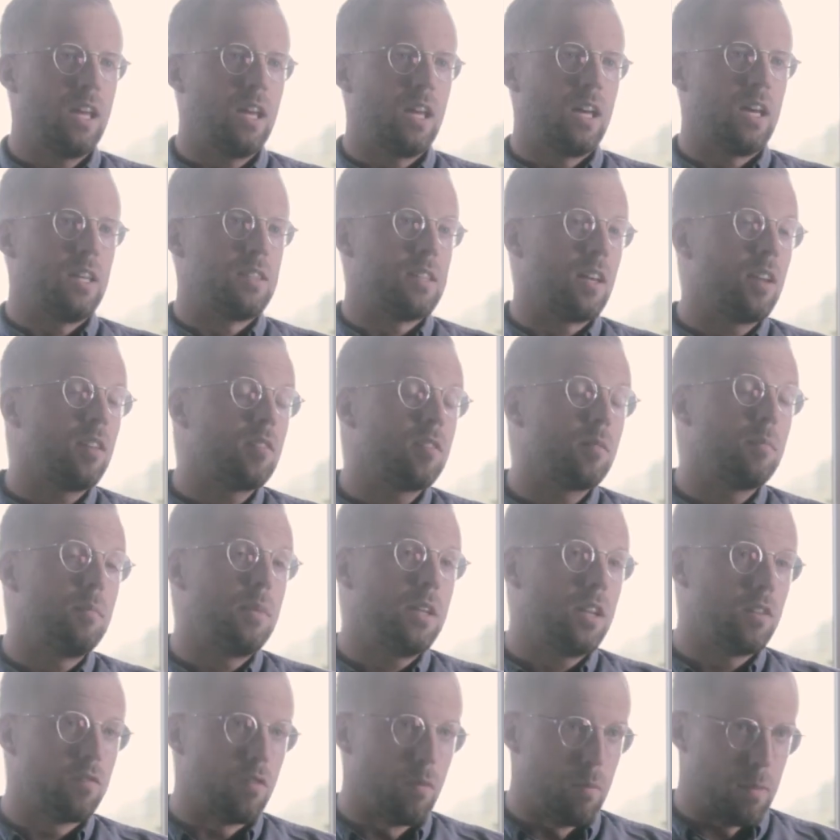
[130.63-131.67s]
And that is a bit
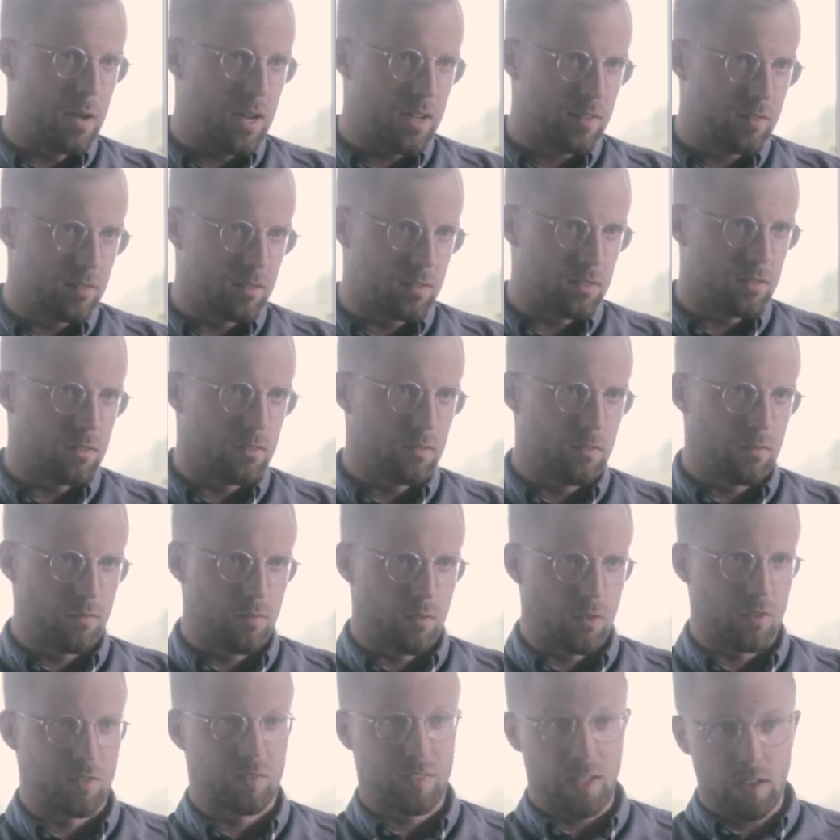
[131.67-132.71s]
of a puzzle
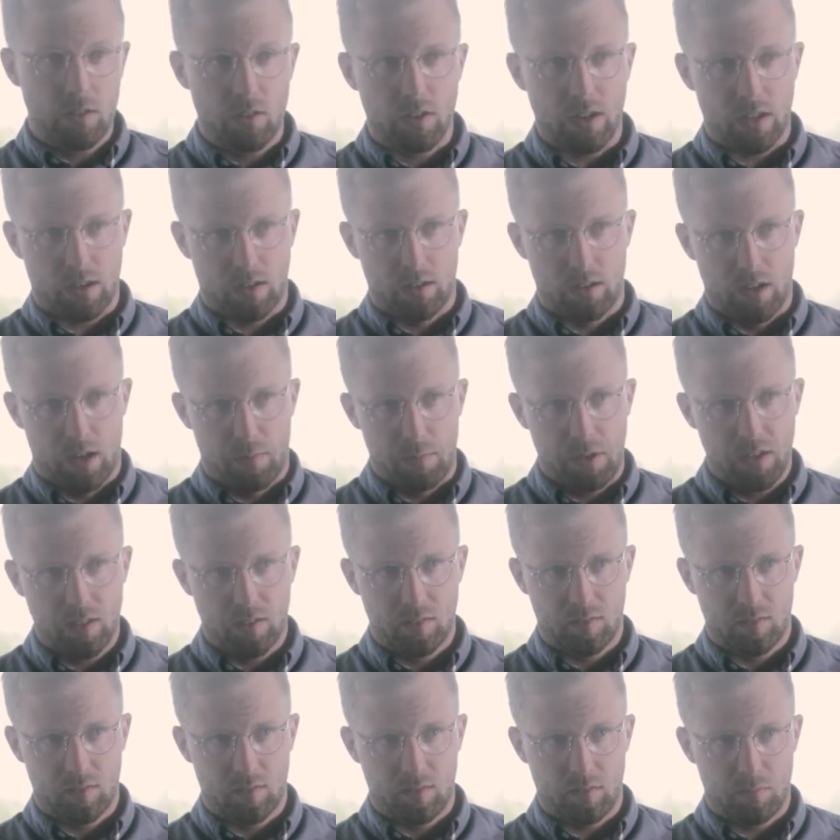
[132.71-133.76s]
for standard
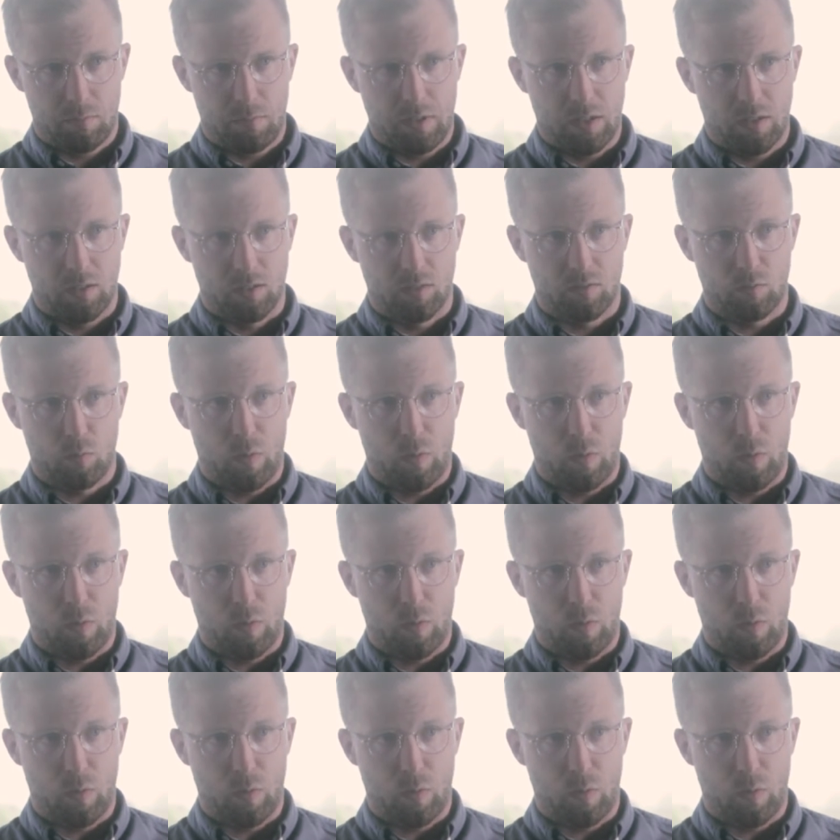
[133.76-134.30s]
economics, because